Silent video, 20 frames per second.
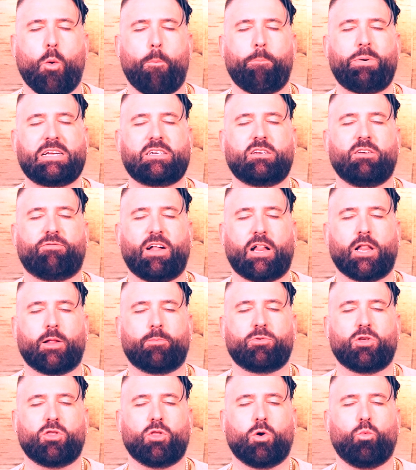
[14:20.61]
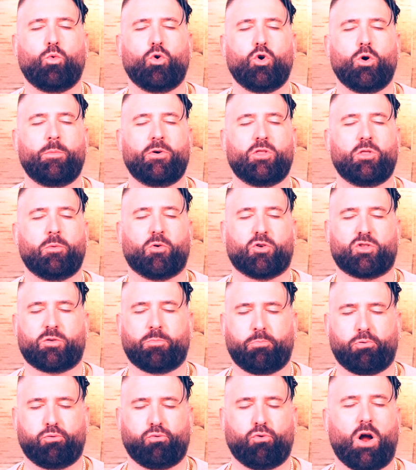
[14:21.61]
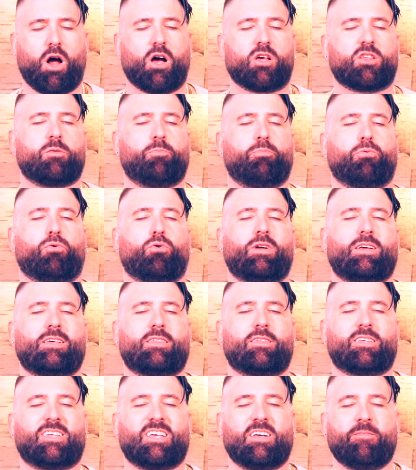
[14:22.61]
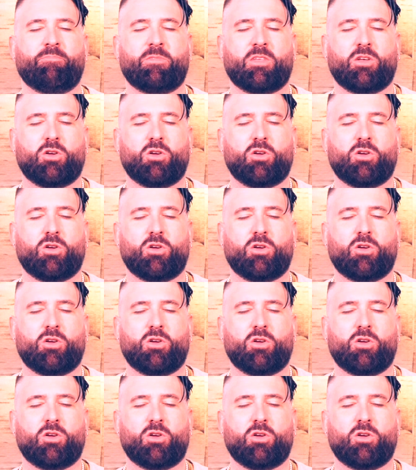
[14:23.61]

be developed in the womb in the most prosperous,